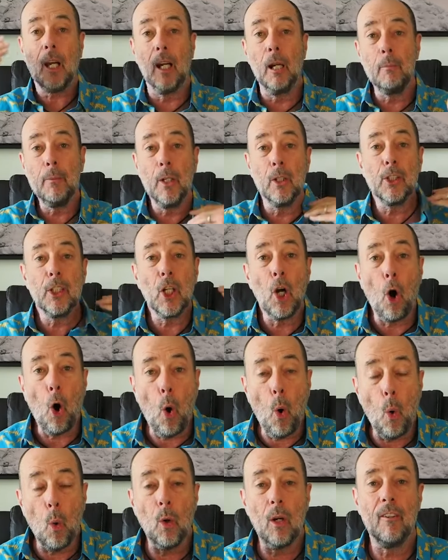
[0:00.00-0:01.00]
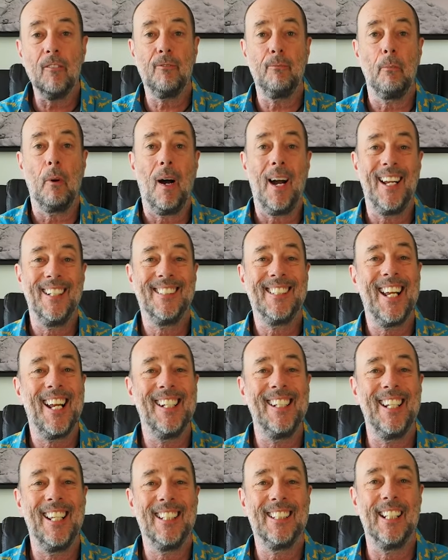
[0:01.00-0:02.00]
I'm using all of my
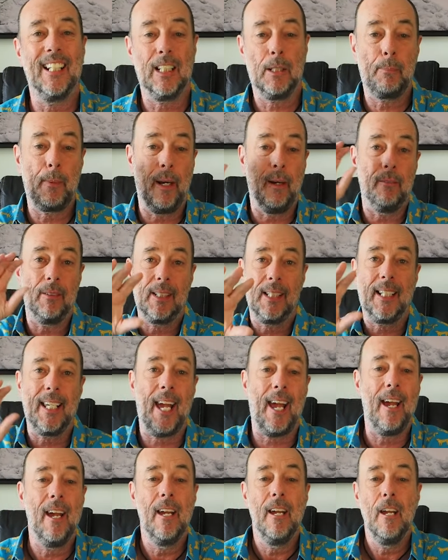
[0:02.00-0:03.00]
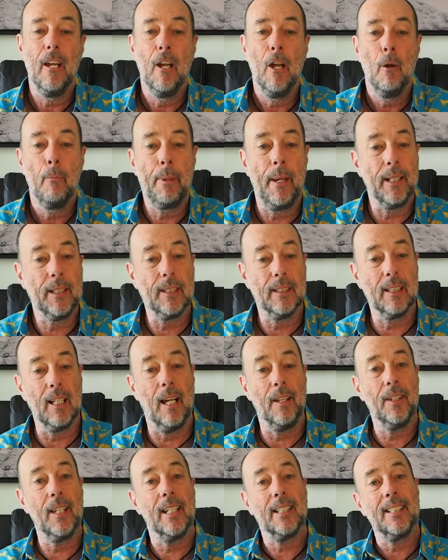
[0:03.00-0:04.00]
techniques and experience to get pictures
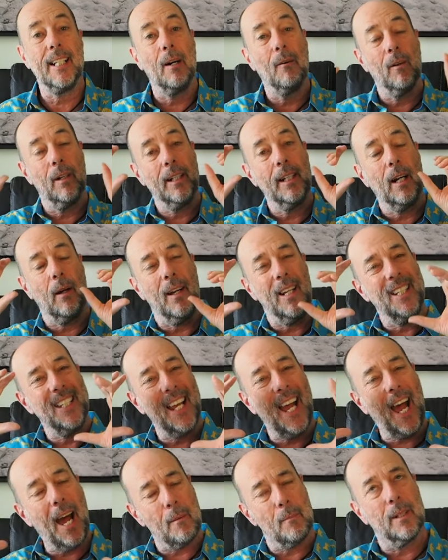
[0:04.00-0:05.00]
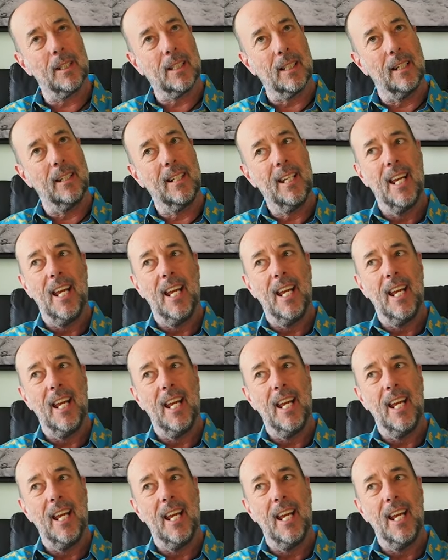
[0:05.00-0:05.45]
like this. Now, you know, in the Amazon,